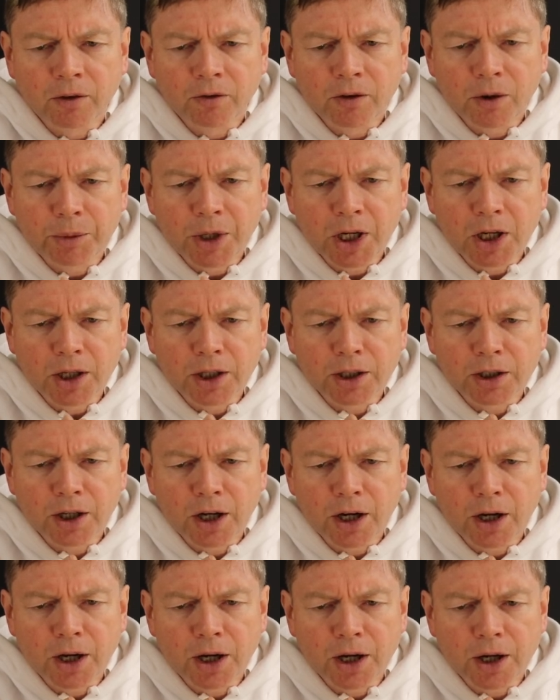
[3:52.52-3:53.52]
For my
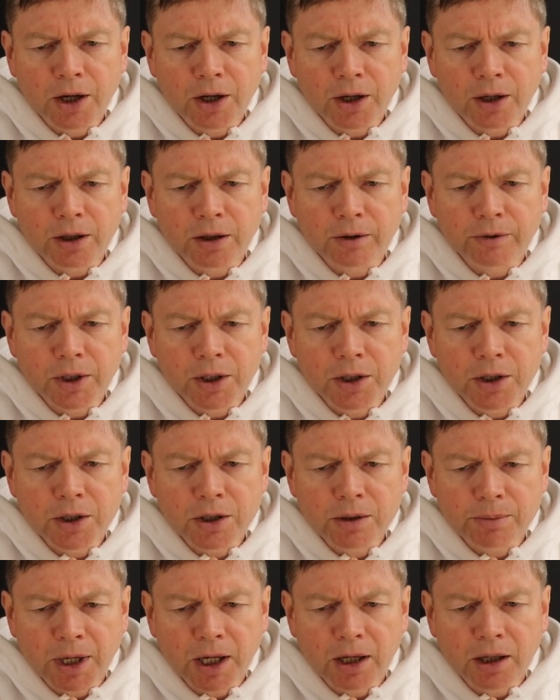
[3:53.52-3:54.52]
life
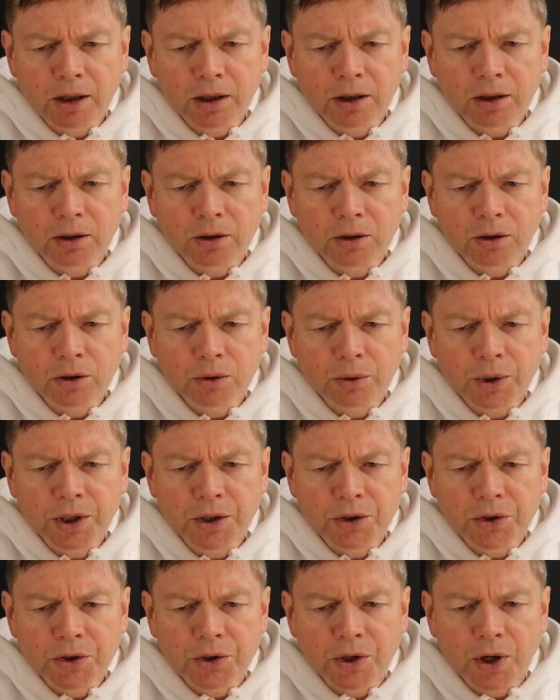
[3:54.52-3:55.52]
is spent
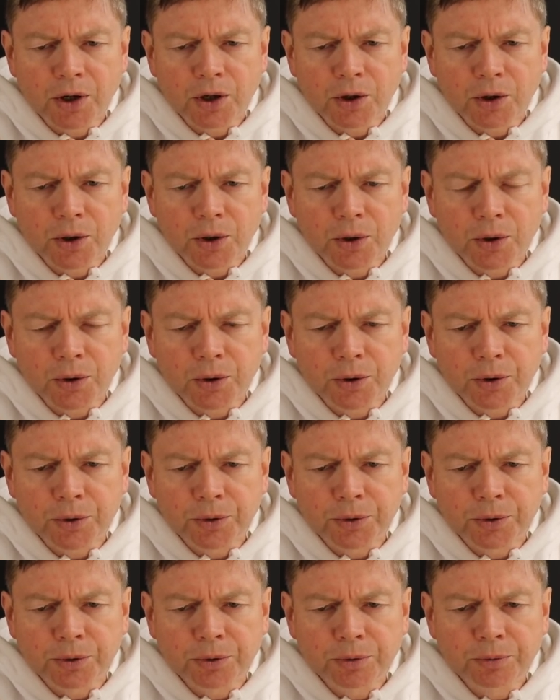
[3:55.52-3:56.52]
with
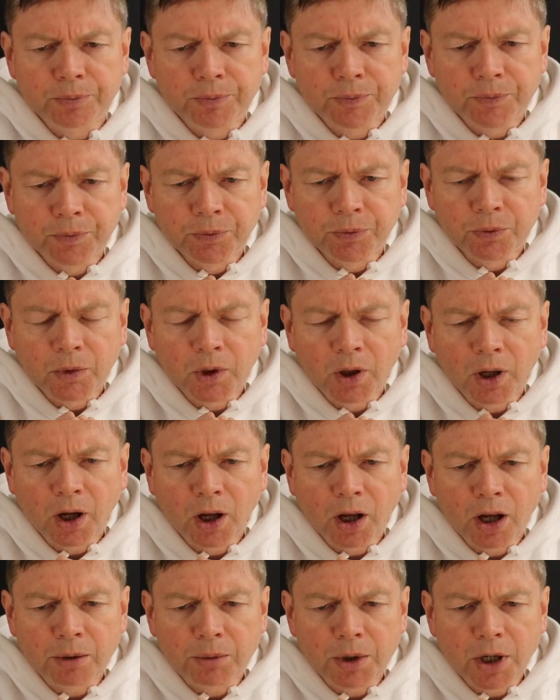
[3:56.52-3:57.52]
sorrow,
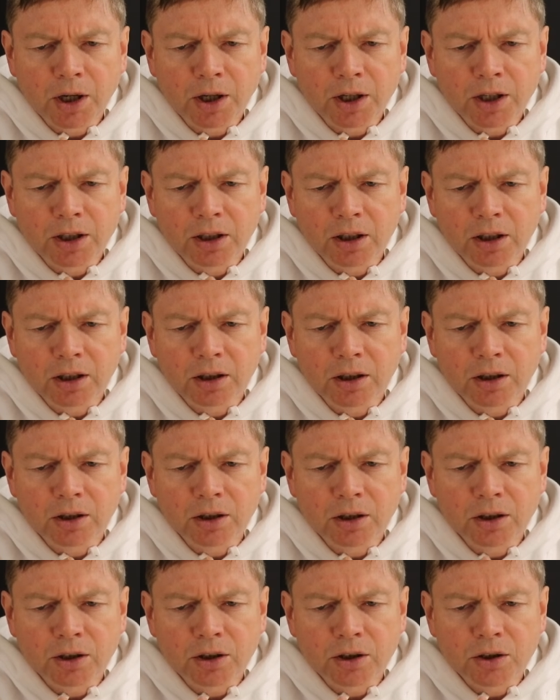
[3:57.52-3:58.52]
and my
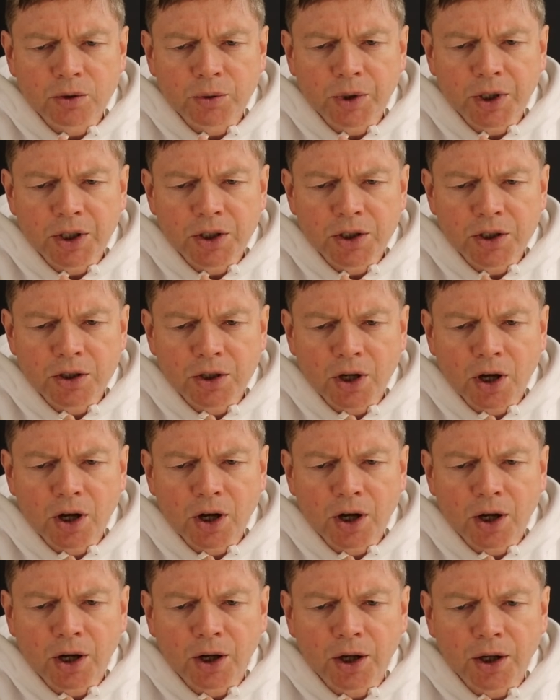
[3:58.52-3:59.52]
years with
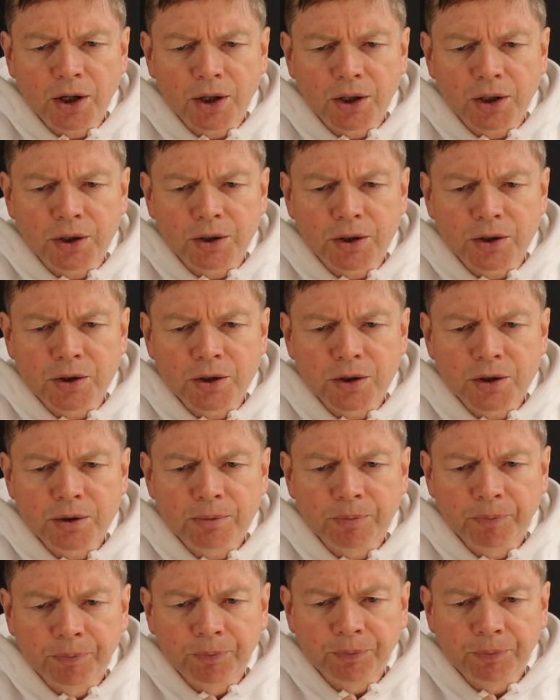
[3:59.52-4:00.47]
sighs.